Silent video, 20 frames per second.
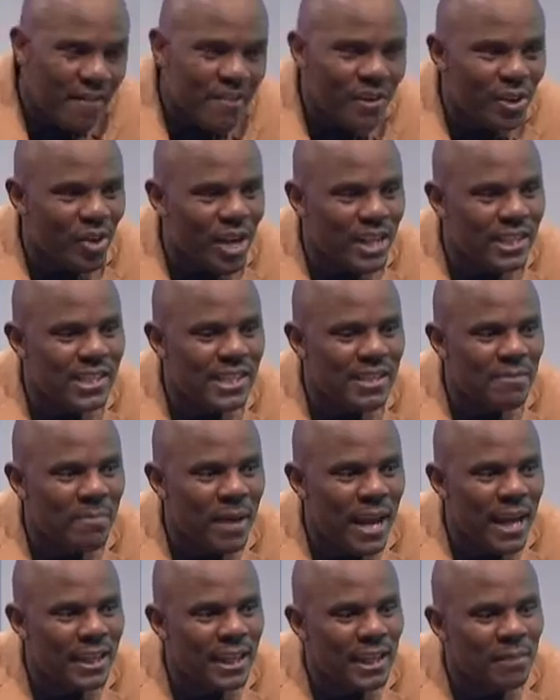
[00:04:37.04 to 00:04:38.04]
a great team
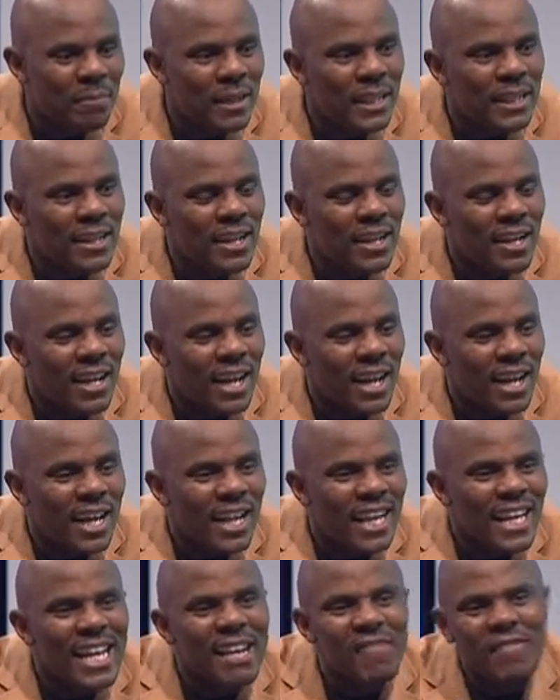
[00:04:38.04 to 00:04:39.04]
back then, but
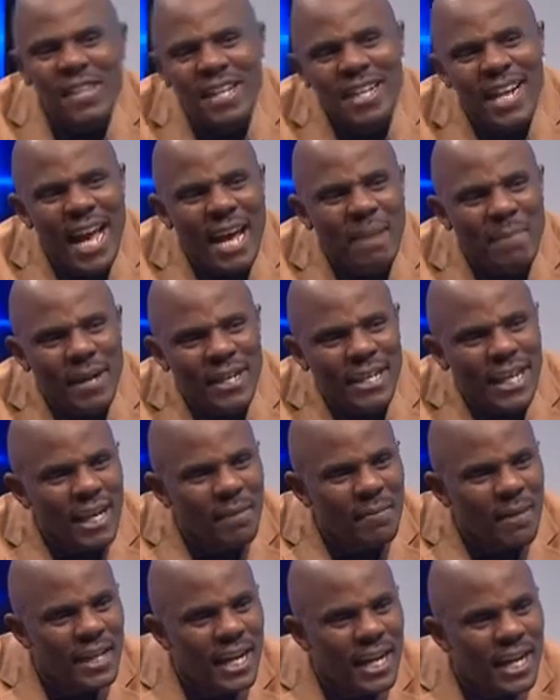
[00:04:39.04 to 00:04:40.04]
even the name
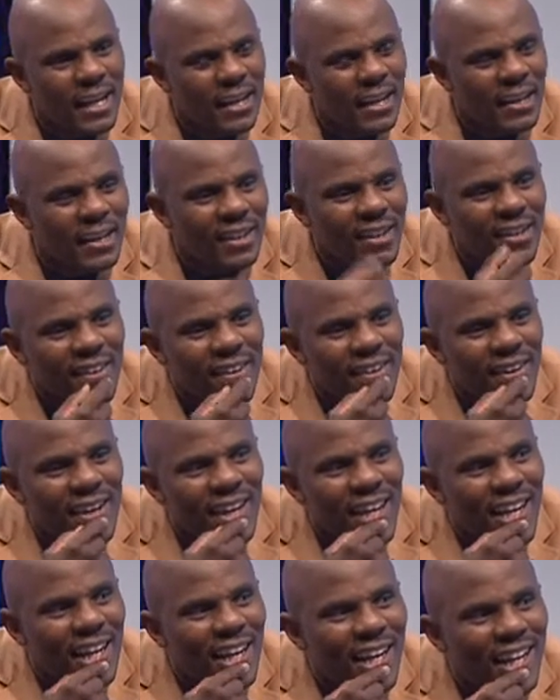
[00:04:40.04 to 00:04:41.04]
Banyana Banyana,
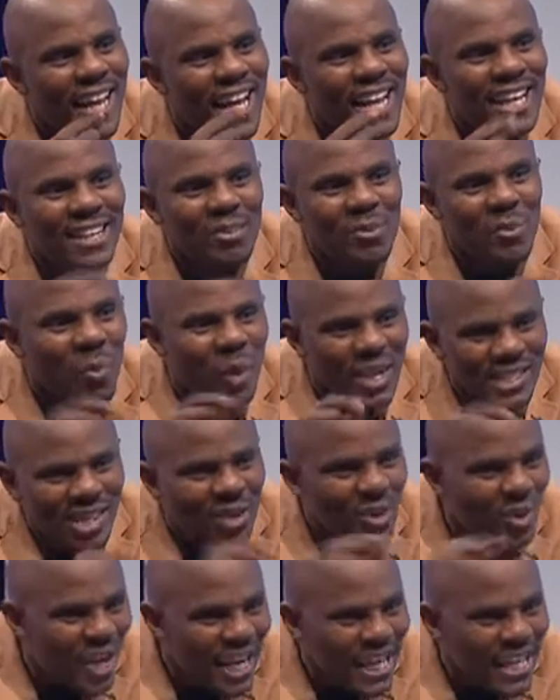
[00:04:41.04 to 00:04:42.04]
like, was it
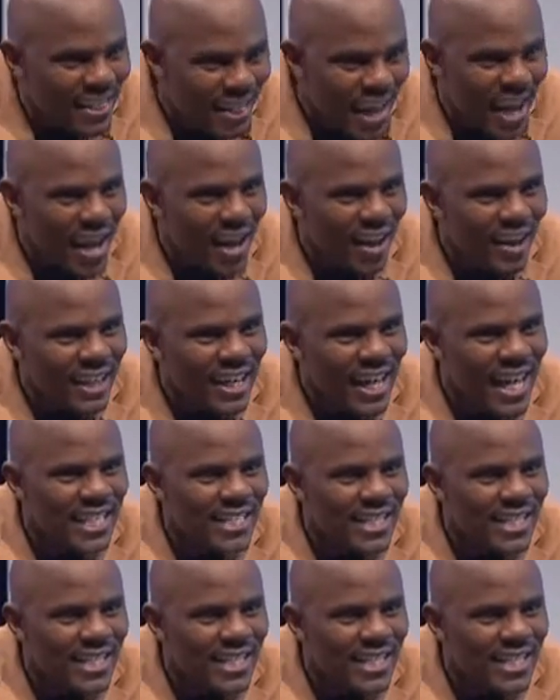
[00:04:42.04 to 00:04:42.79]
already there in 93?